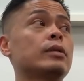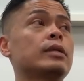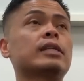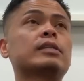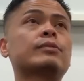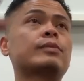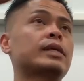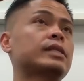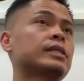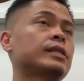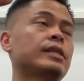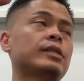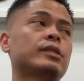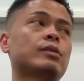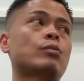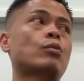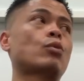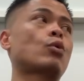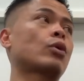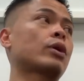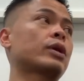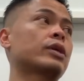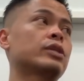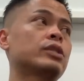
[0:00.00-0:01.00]
That's basically his
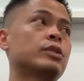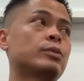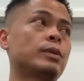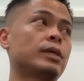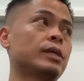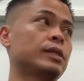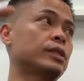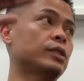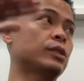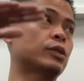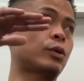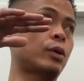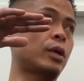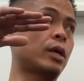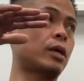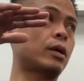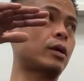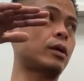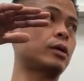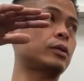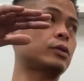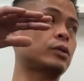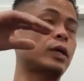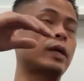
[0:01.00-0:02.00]
mortgage plus his credit
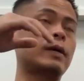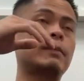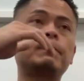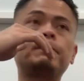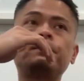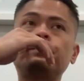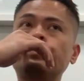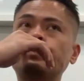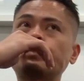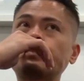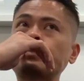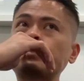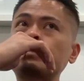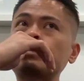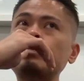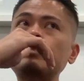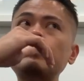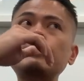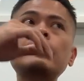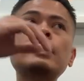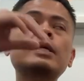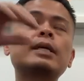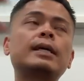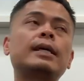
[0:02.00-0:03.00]
cards, right?
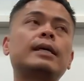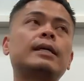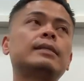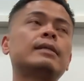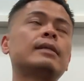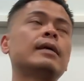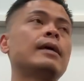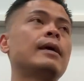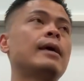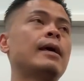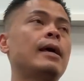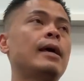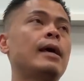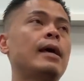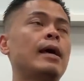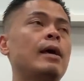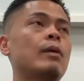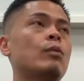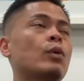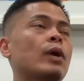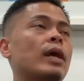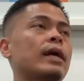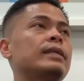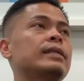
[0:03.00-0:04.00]
And
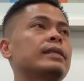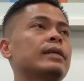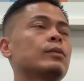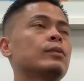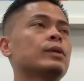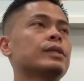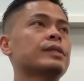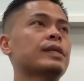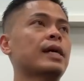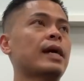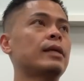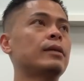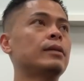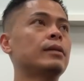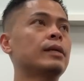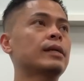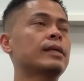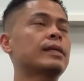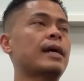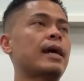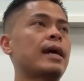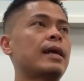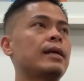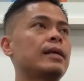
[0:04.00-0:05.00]
and what I did was I
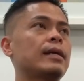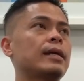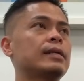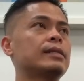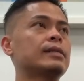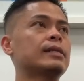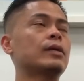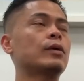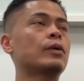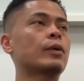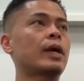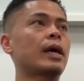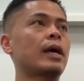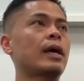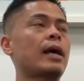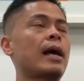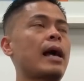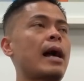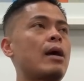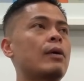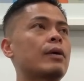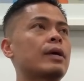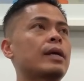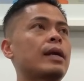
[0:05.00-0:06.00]
looked at it and I said, okay,
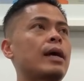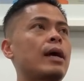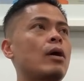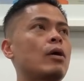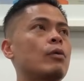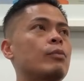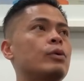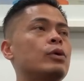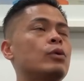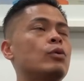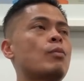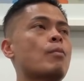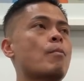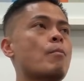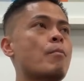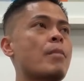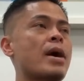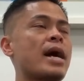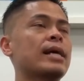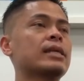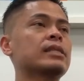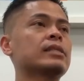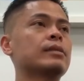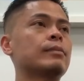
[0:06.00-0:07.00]
how can I help you
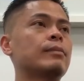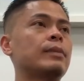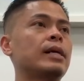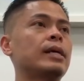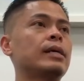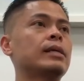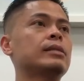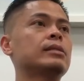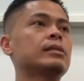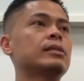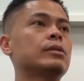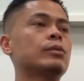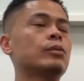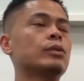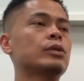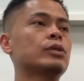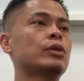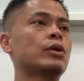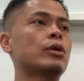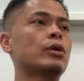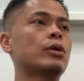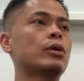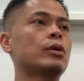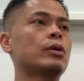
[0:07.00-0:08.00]
maximize the
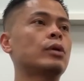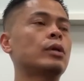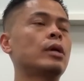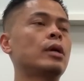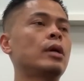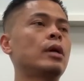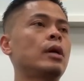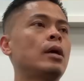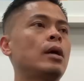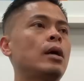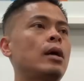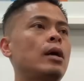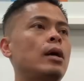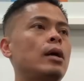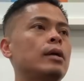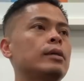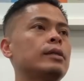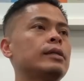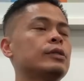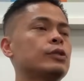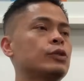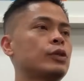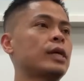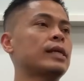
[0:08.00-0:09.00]
return on
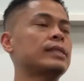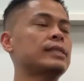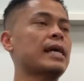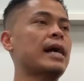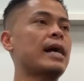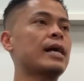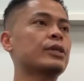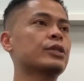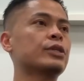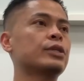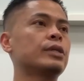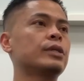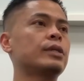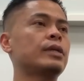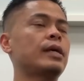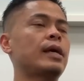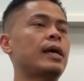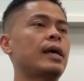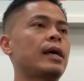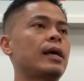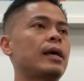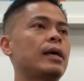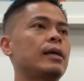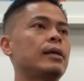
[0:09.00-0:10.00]
this transaction
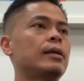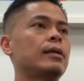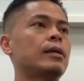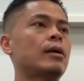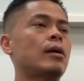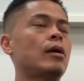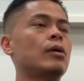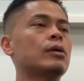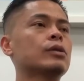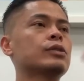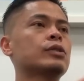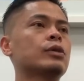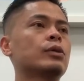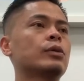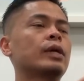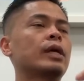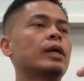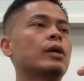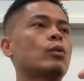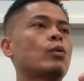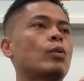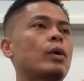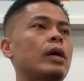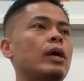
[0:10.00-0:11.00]
and also
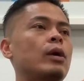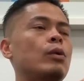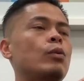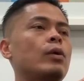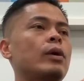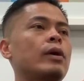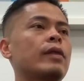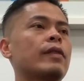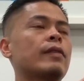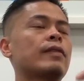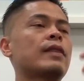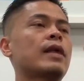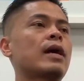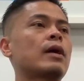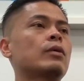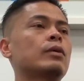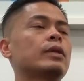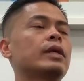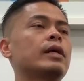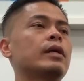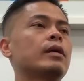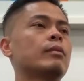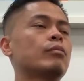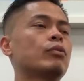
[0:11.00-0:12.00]
get away with not
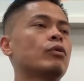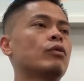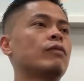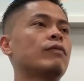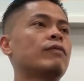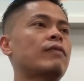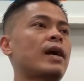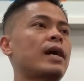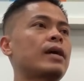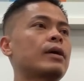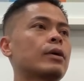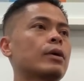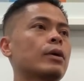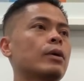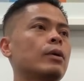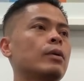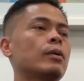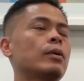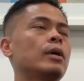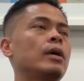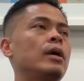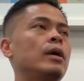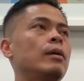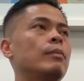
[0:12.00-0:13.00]
only an improved
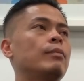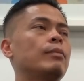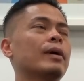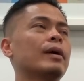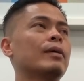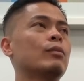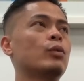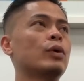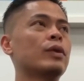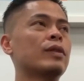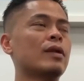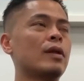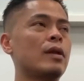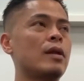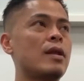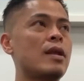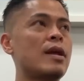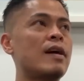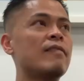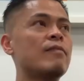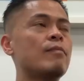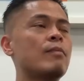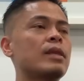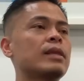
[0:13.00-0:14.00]
FICO, but with
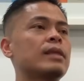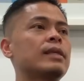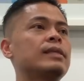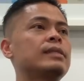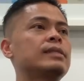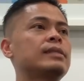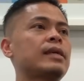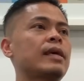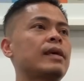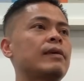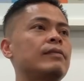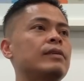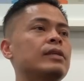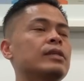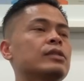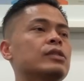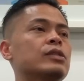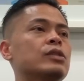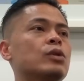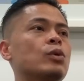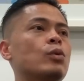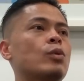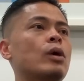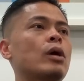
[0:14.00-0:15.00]
enough monthly savings
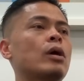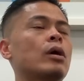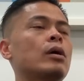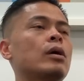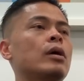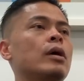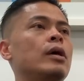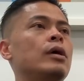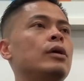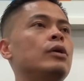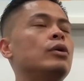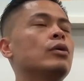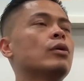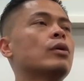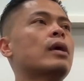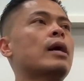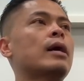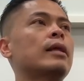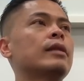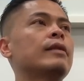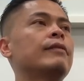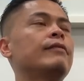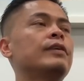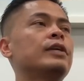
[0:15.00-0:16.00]
to where you're
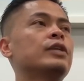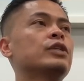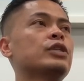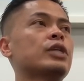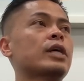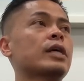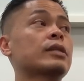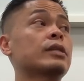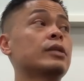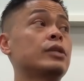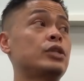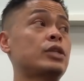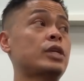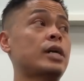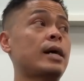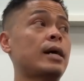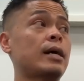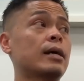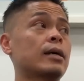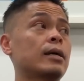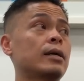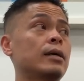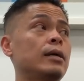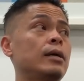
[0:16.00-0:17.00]
not living check to
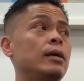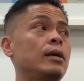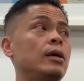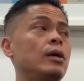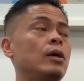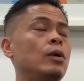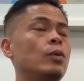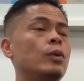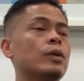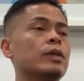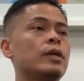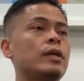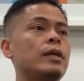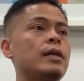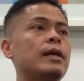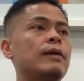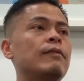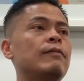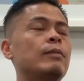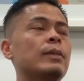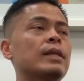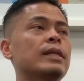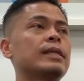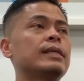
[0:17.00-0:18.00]
check, with
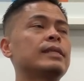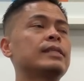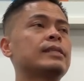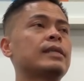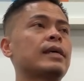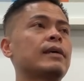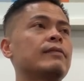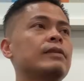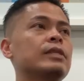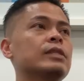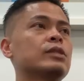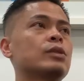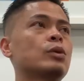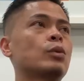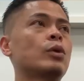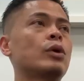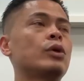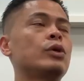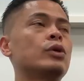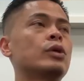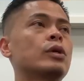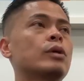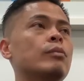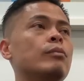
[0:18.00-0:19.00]
enough monthly savings to where
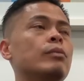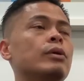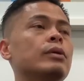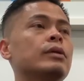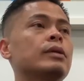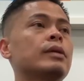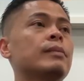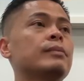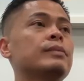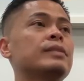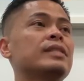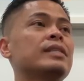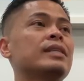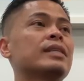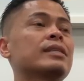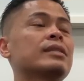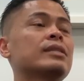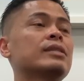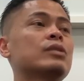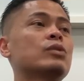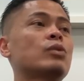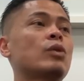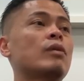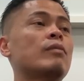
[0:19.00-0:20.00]
you could build up six
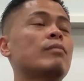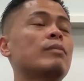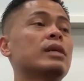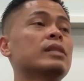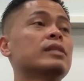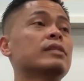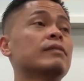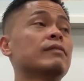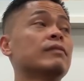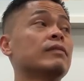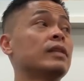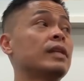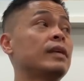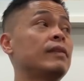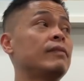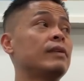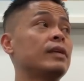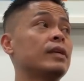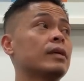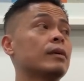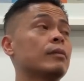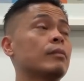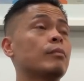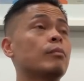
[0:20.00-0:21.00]
to 12 months of
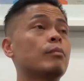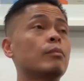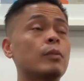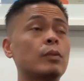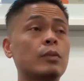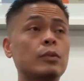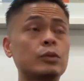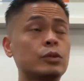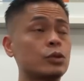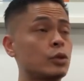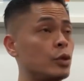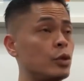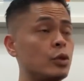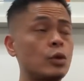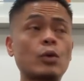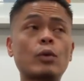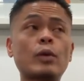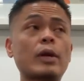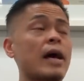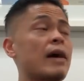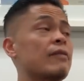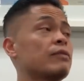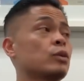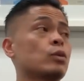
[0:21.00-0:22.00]
living so you
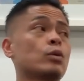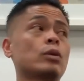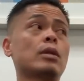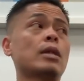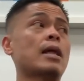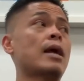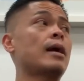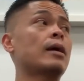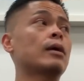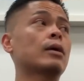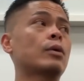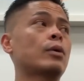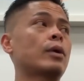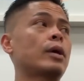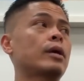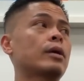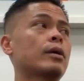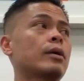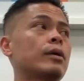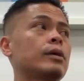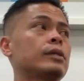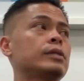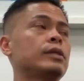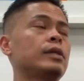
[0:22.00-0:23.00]
don't have to rely on credit
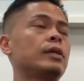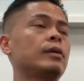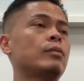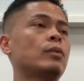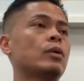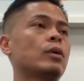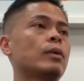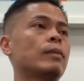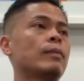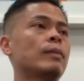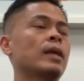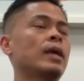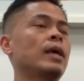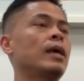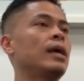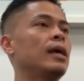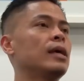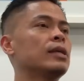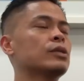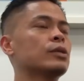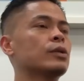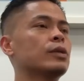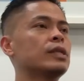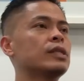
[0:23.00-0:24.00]
cards anymore.
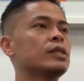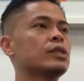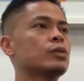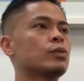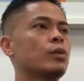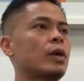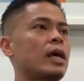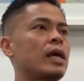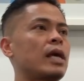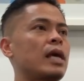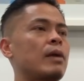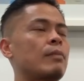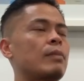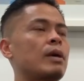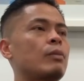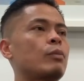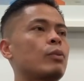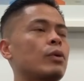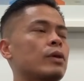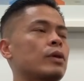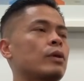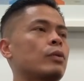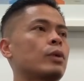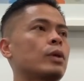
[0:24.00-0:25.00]
And so this is what I came up
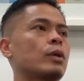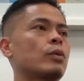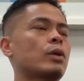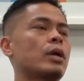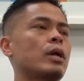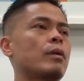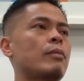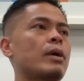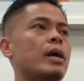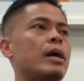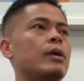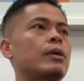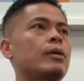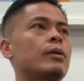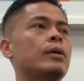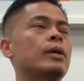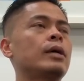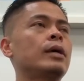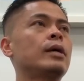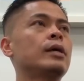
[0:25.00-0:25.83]
with. I want to rent it by you.